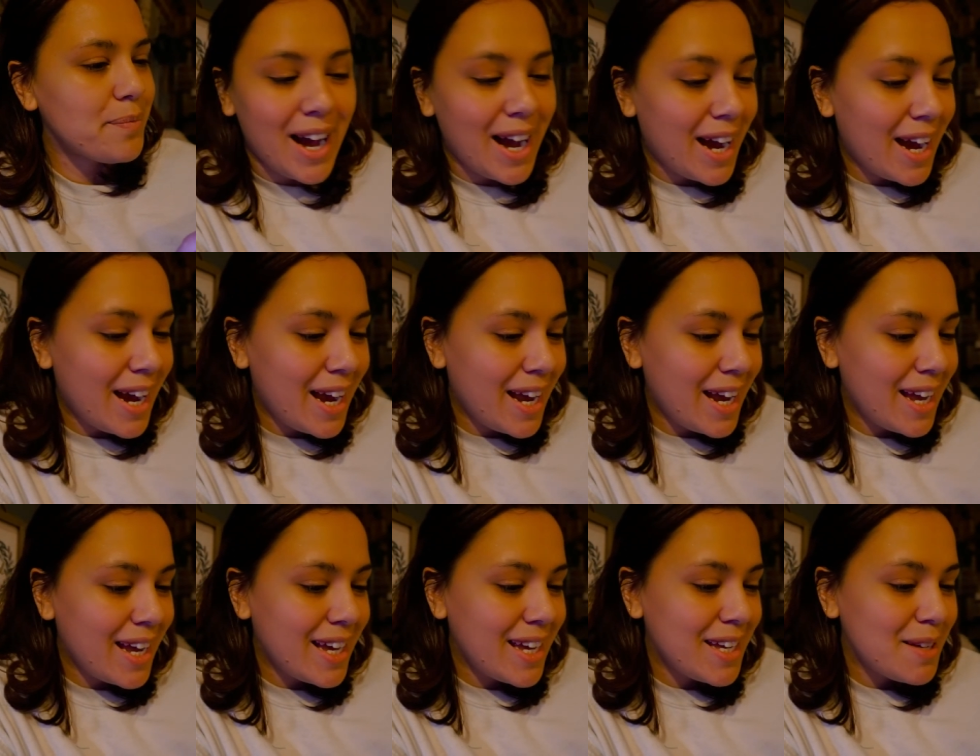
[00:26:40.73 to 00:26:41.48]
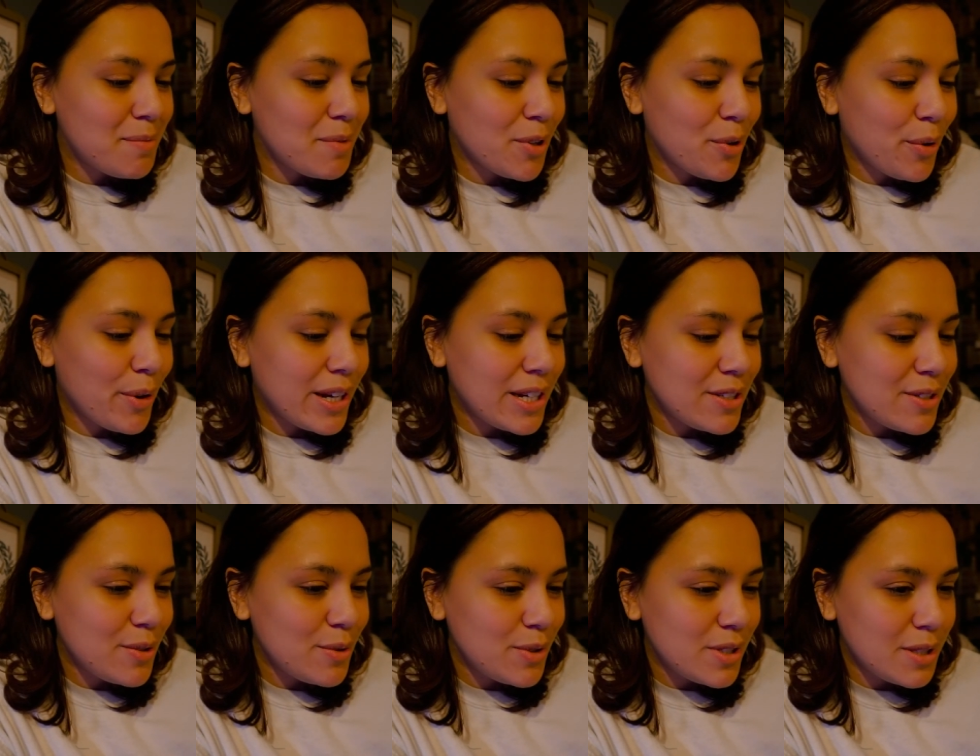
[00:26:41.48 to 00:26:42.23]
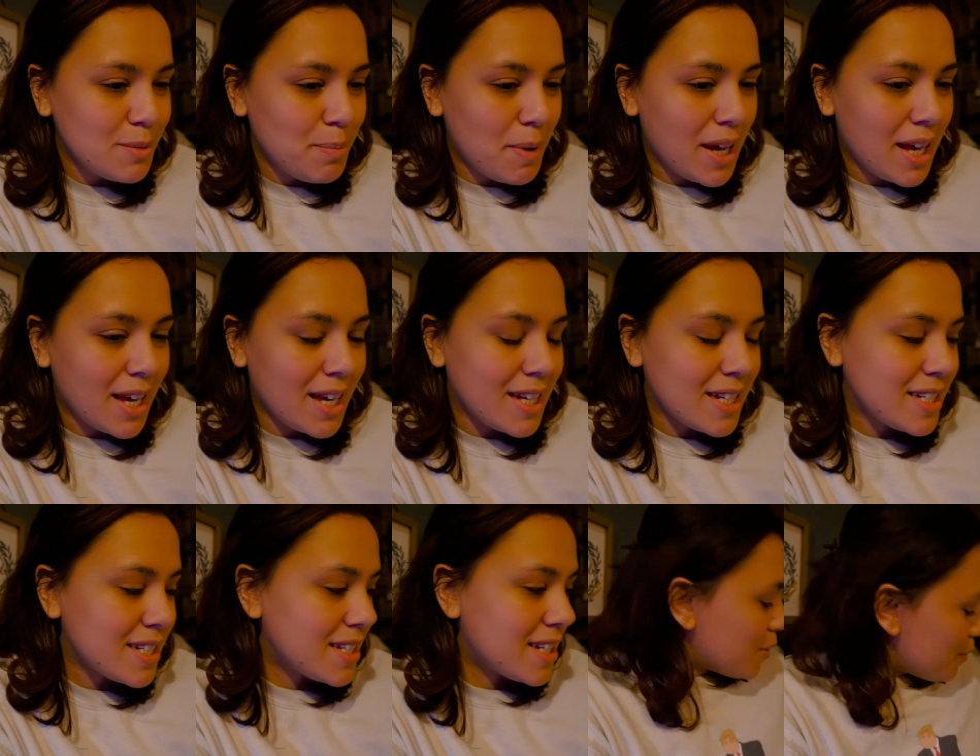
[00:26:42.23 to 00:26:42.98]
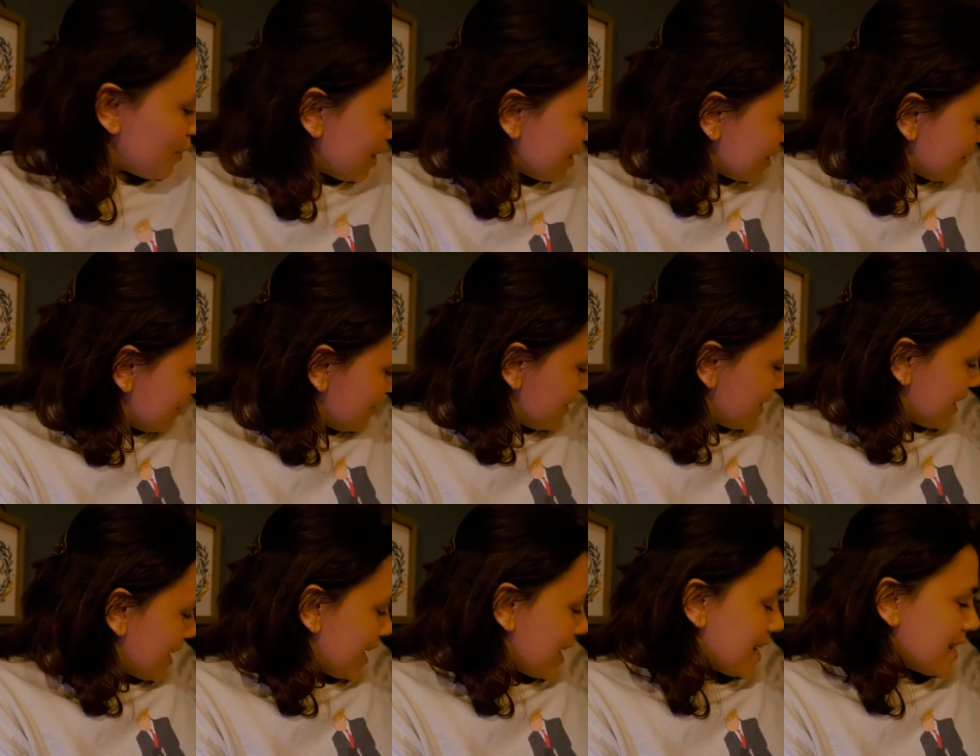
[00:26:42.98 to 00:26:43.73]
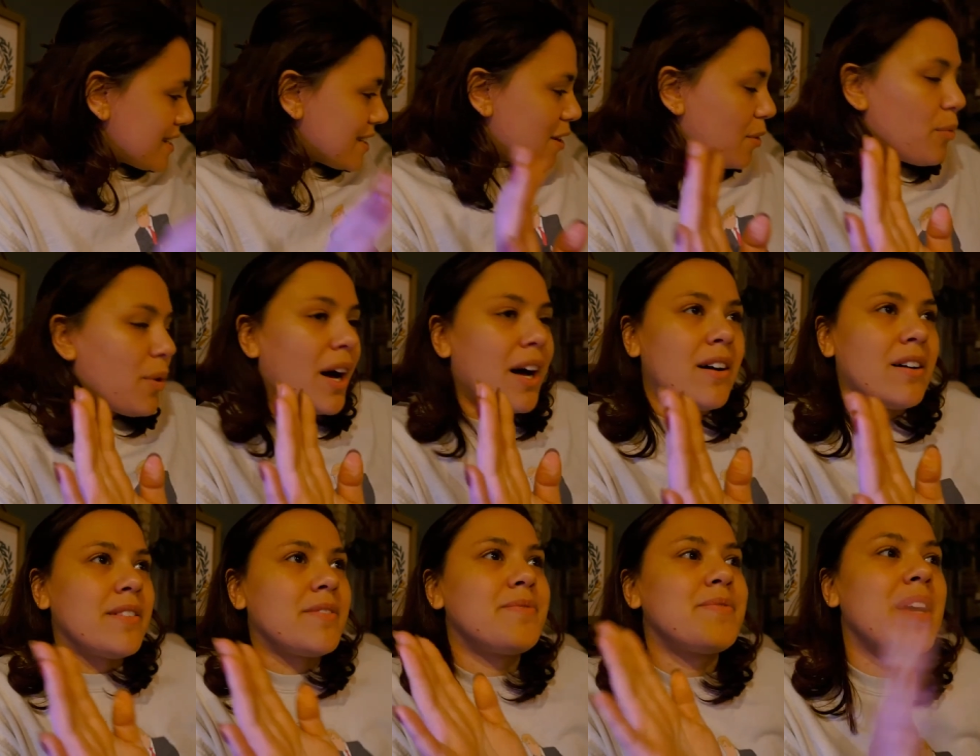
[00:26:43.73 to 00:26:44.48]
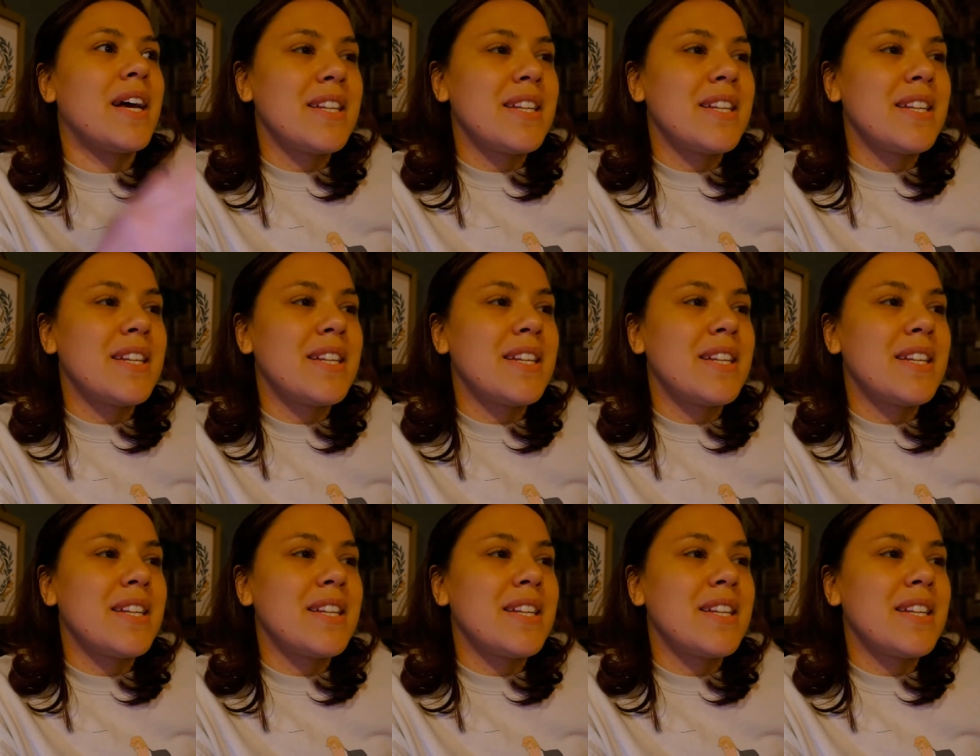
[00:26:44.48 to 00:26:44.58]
I am going to spend the rest of the night, well,